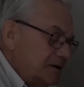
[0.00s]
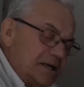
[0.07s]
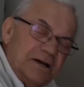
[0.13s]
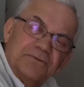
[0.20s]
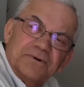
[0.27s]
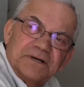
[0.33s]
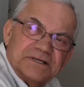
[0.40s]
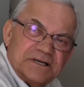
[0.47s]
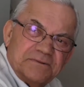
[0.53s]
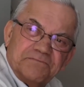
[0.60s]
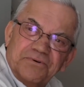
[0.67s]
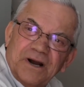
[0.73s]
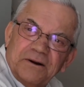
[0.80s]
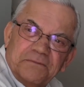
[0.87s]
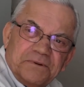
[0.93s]
It wasn't
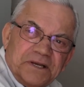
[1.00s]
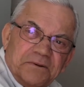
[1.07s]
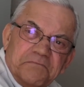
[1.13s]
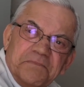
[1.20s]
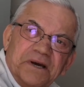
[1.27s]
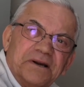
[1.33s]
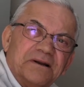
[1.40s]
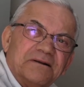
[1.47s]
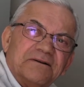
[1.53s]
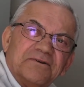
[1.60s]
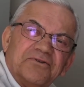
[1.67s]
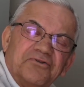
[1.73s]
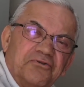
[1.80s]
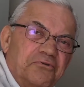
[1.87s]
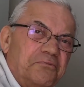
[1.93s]
probably a minute,
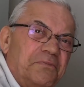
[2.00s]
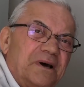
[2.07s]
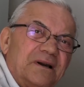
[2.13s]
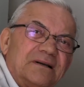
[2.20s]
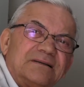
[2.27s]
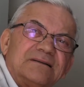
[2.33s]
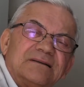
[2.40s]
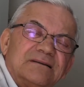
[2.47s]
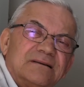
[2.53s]
2 minutes.